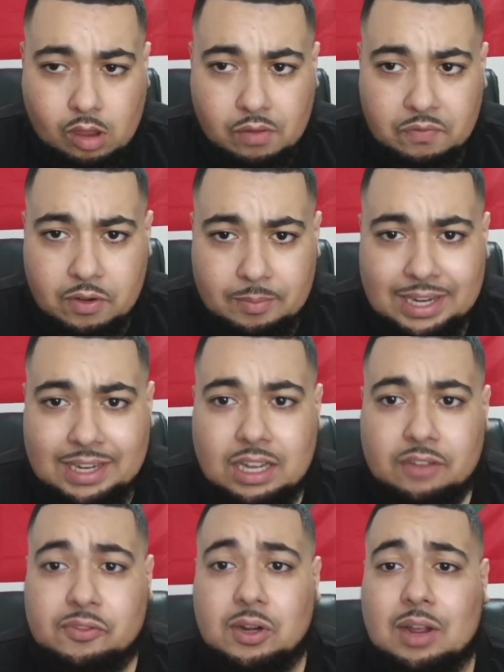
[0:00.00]
for me, I
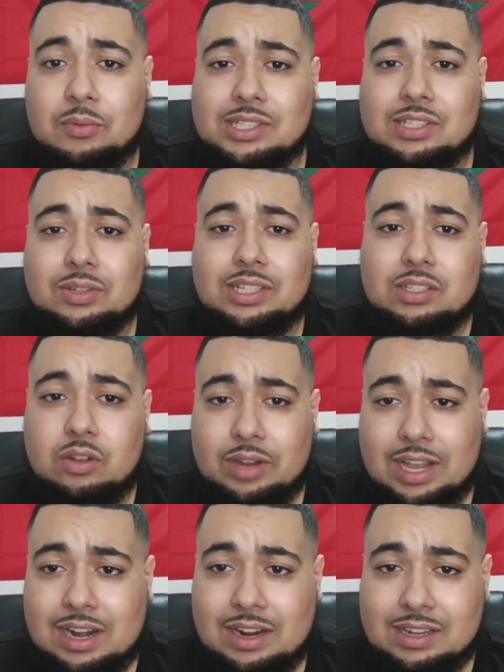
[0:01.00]
feel like we still need to go
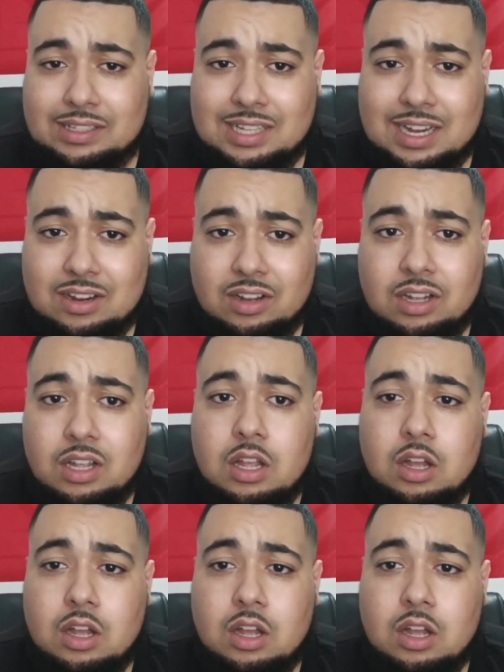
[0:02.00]
get an attacker.